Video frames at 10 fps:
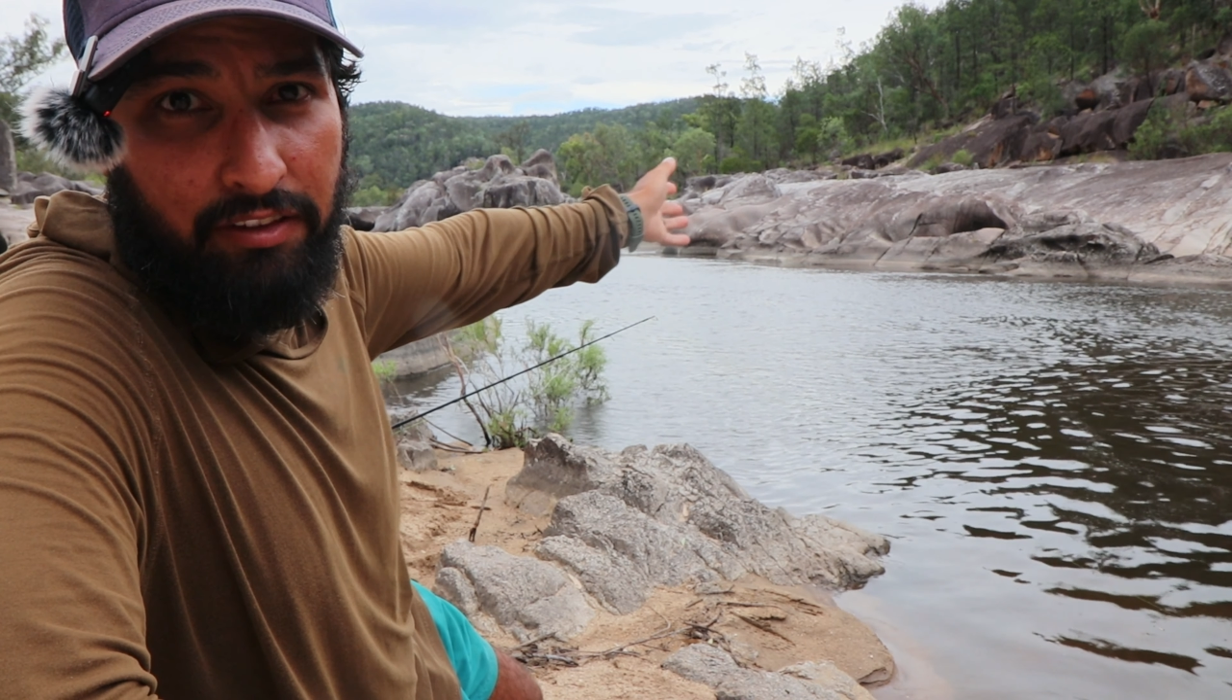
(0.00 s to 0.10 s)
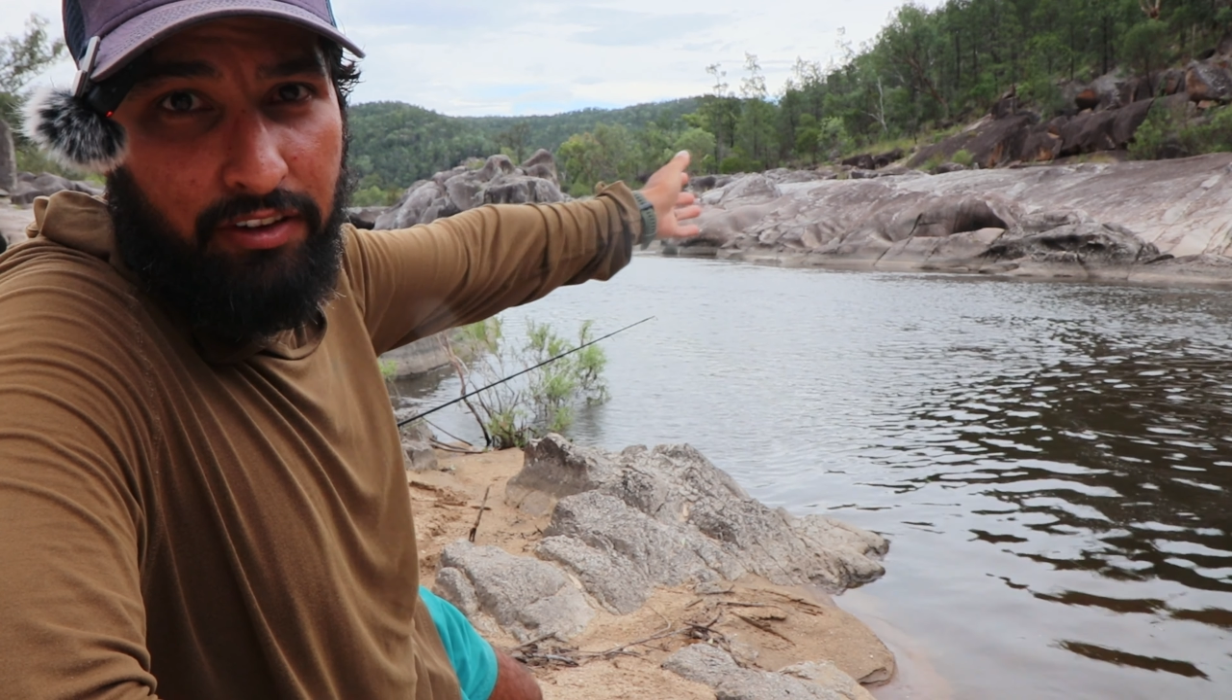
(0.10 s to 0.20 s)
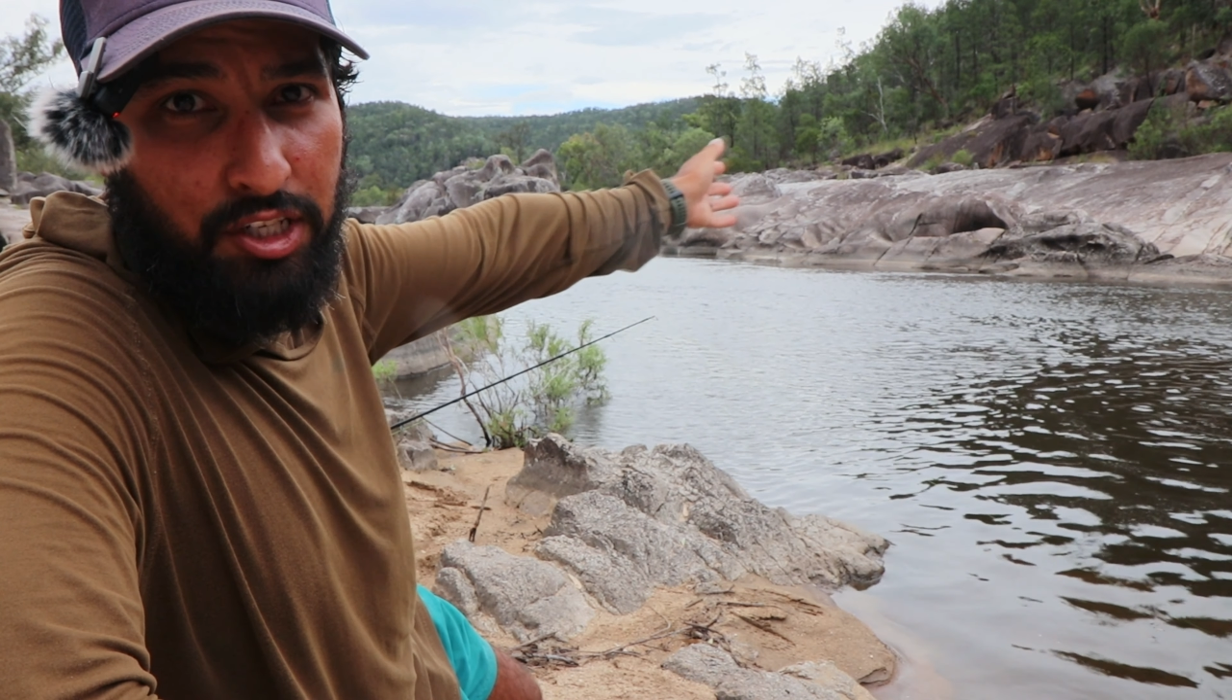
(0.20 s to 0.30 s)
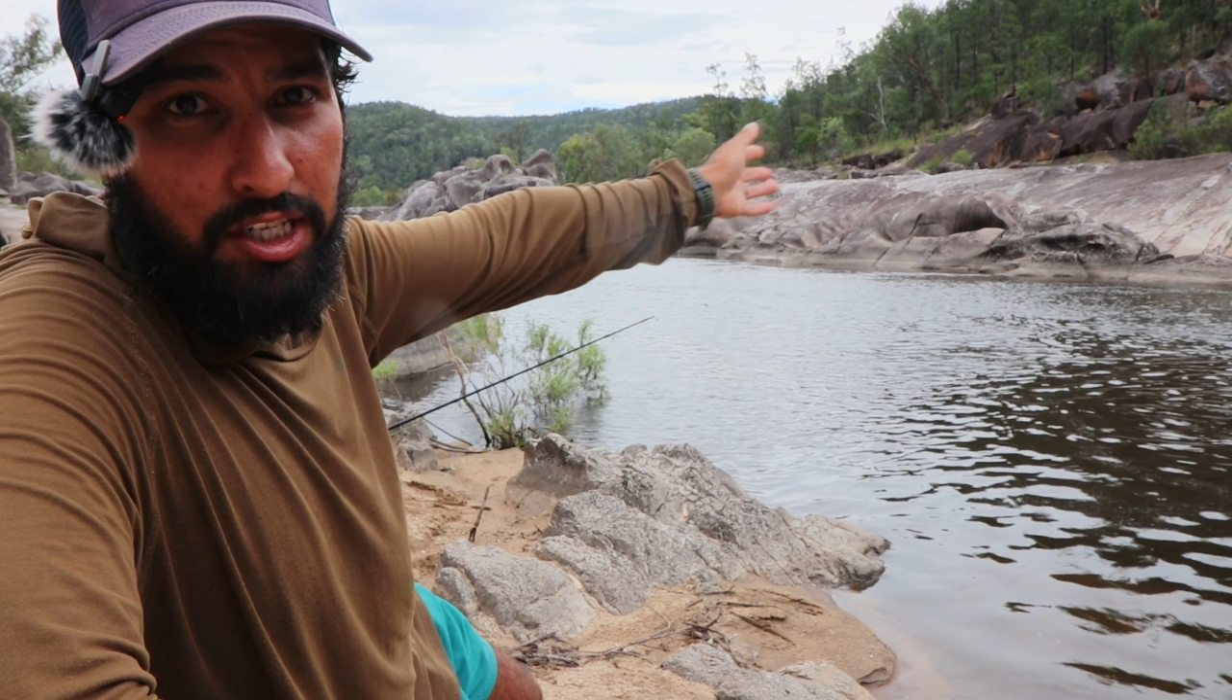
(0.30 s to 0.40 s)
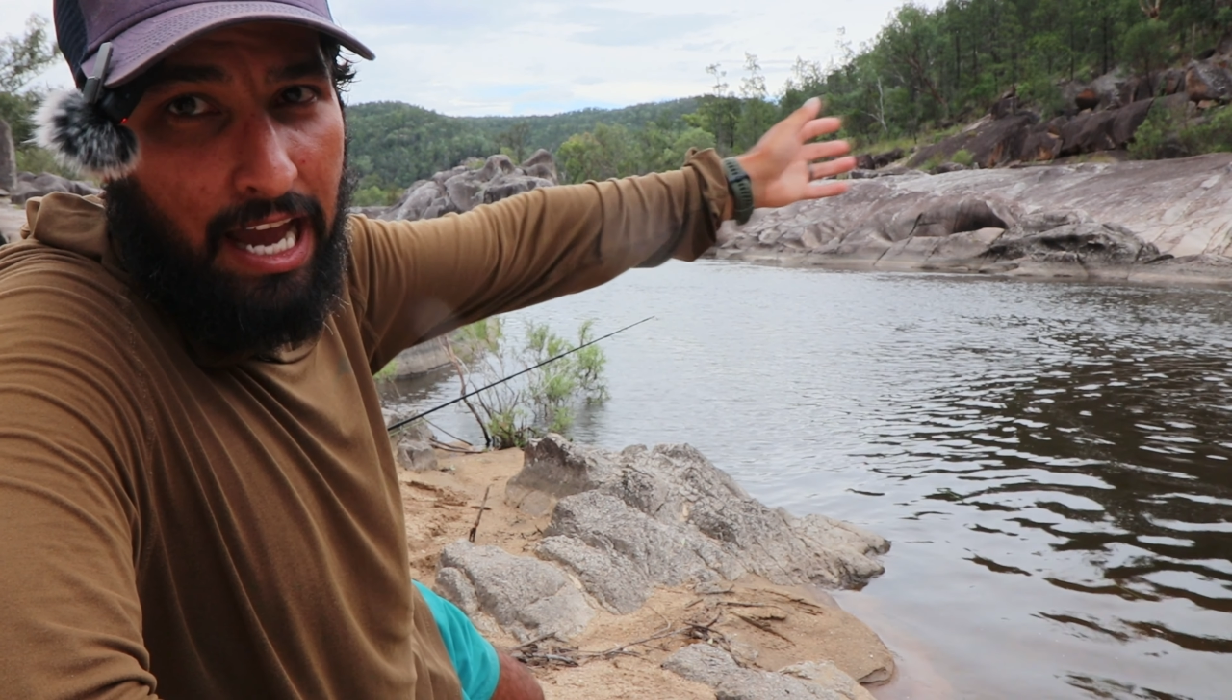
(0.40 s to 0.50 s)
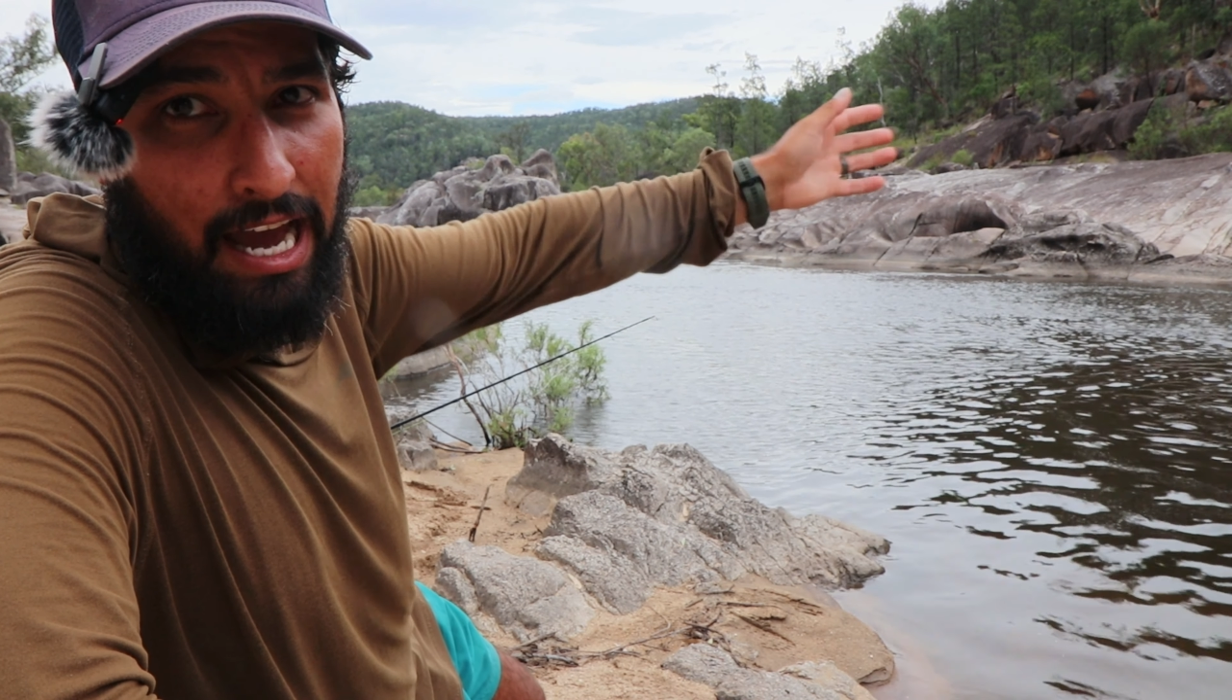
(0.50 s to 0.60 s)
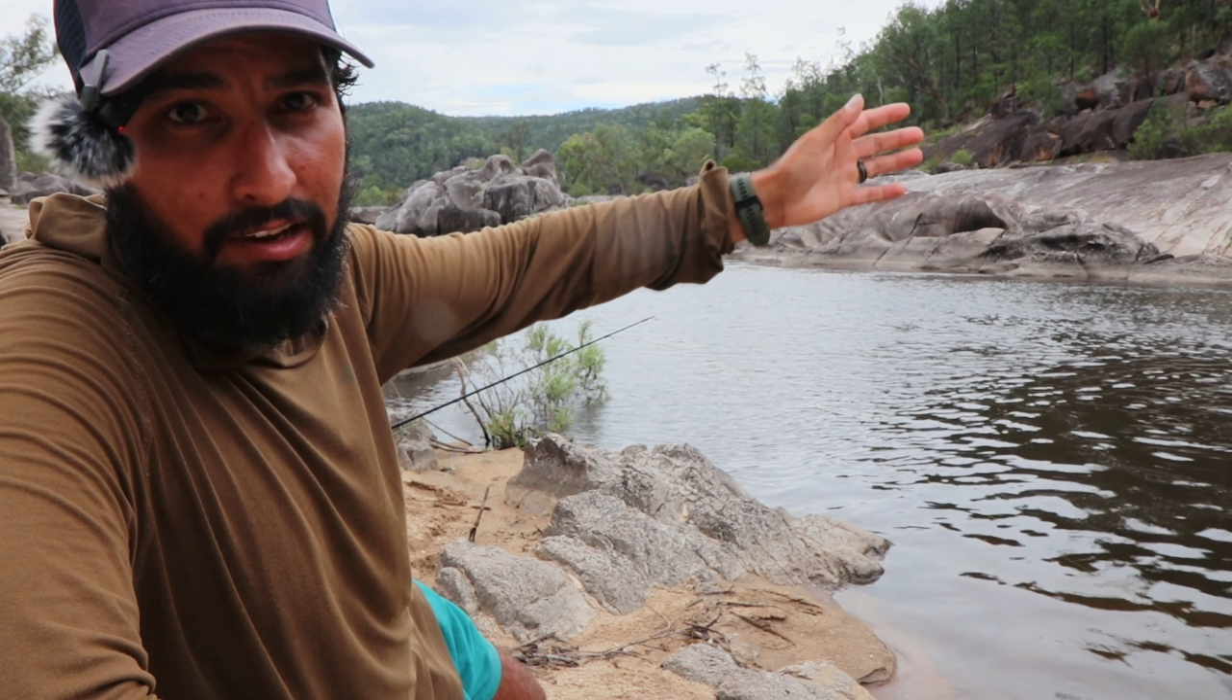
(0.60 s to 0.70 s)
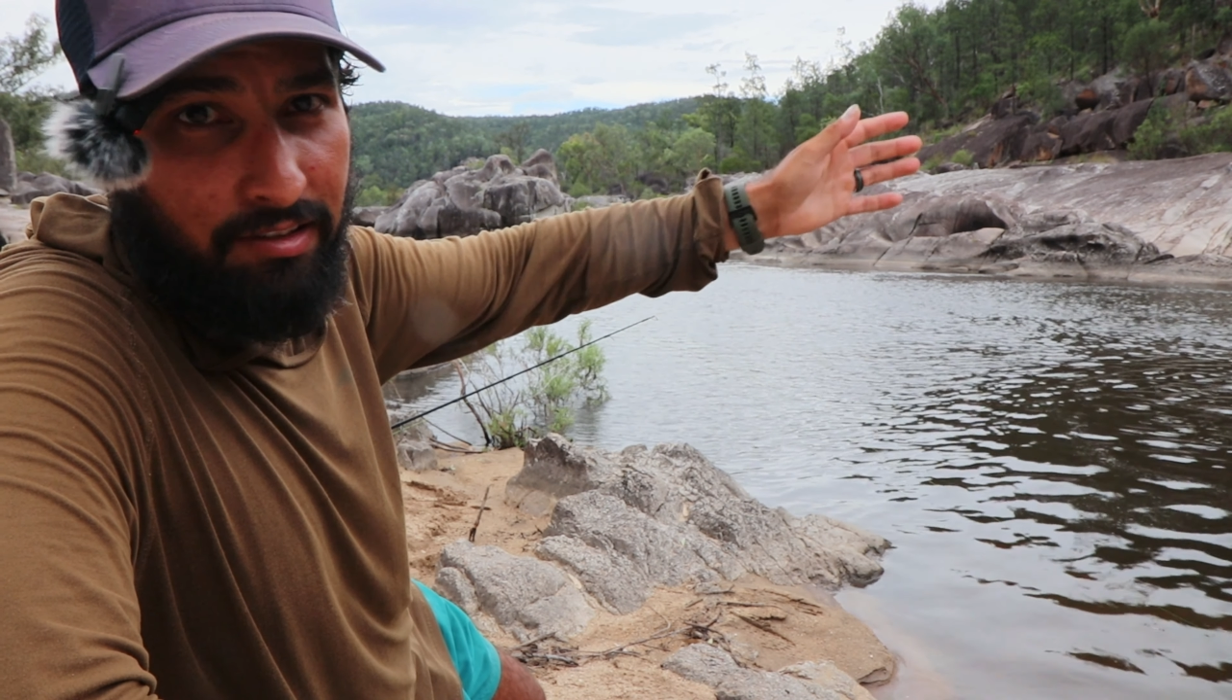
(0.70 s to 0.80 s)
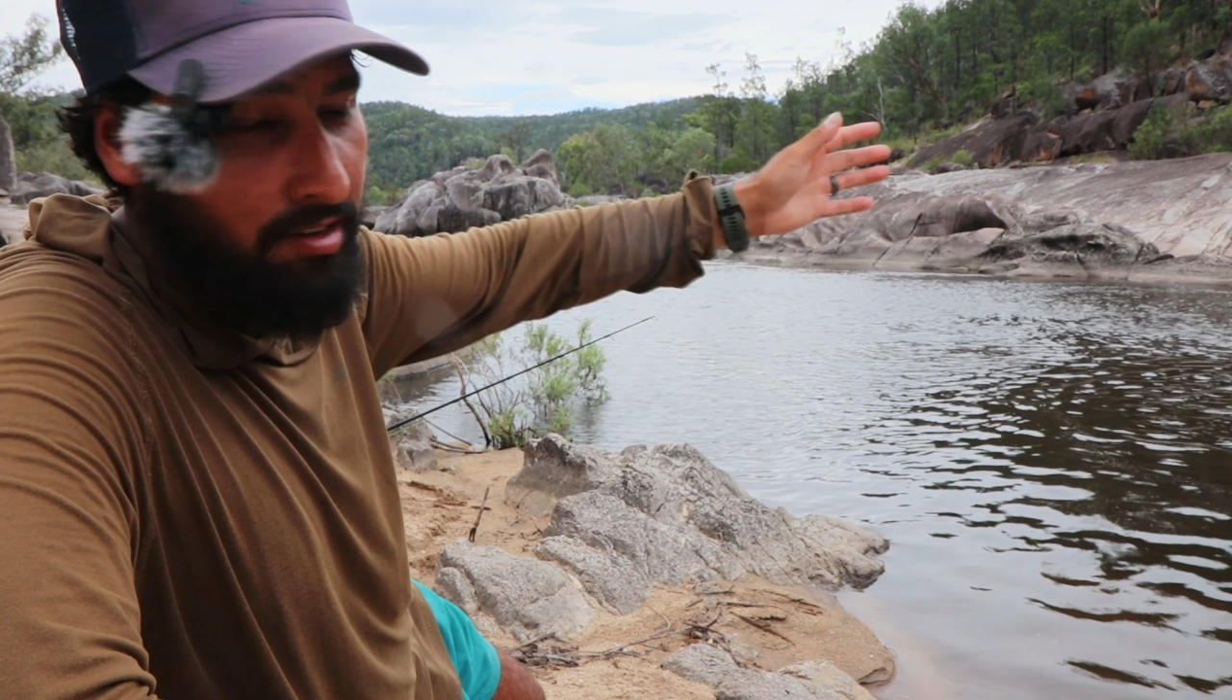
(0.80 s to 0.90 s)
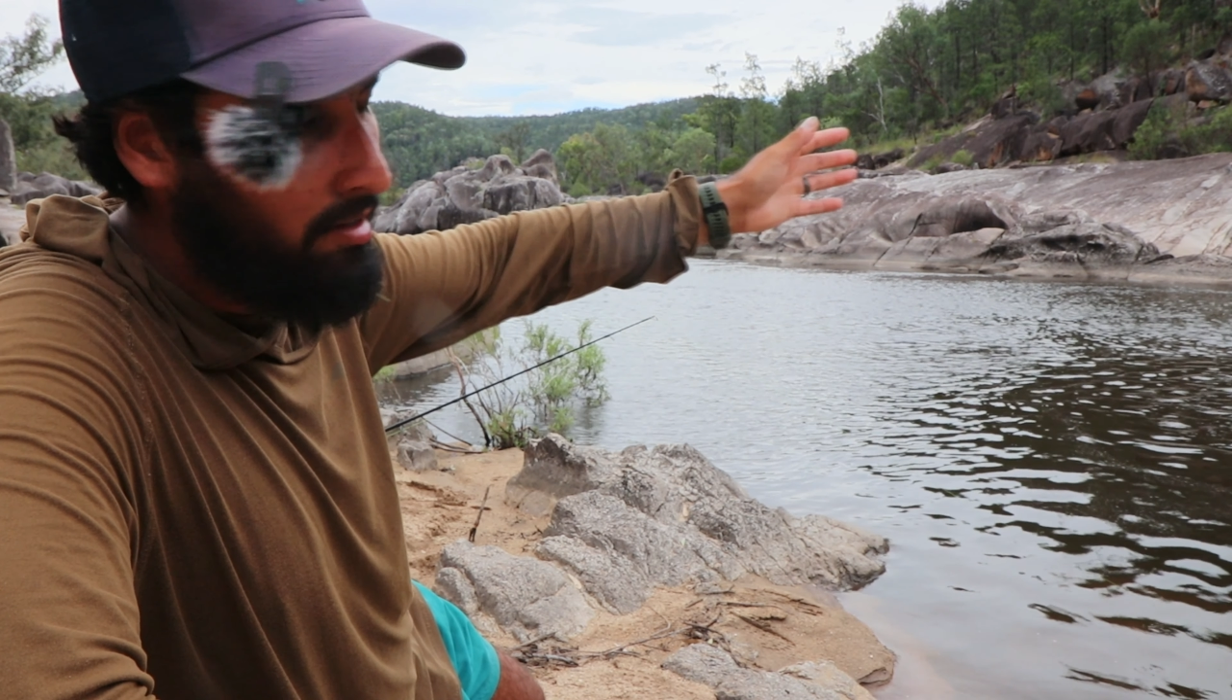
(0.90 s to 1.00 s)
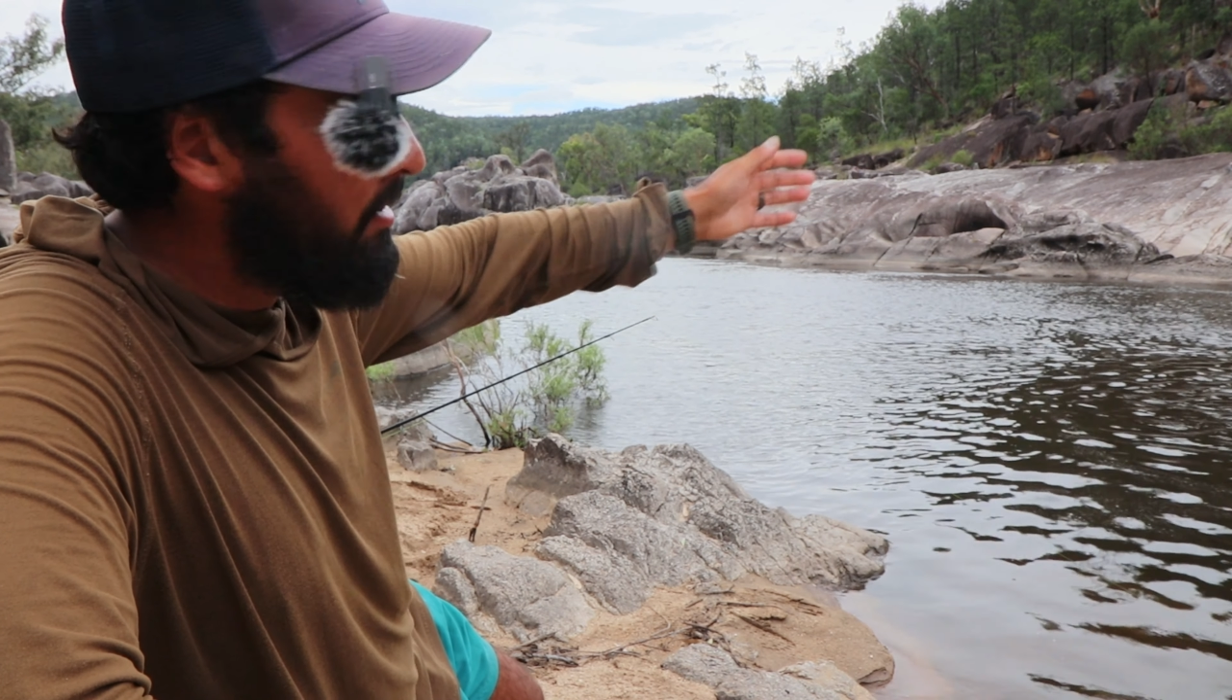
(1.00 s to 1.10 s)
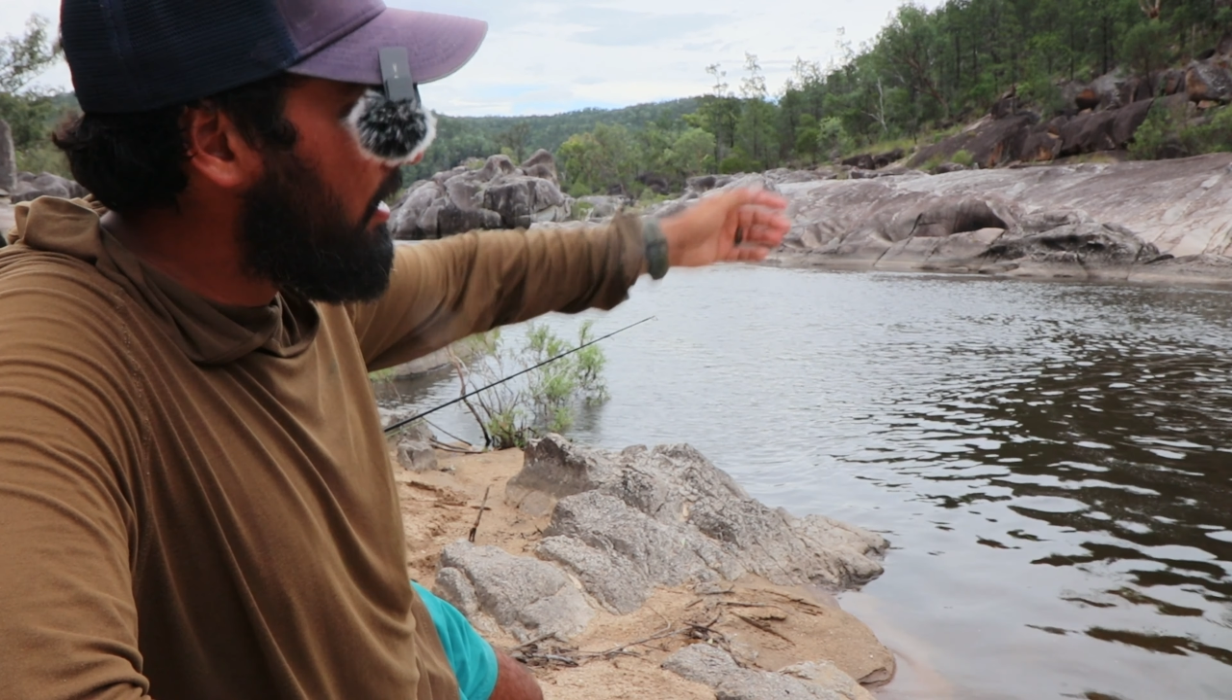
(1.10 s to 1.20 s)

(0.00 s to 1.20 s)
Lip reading: of each cast,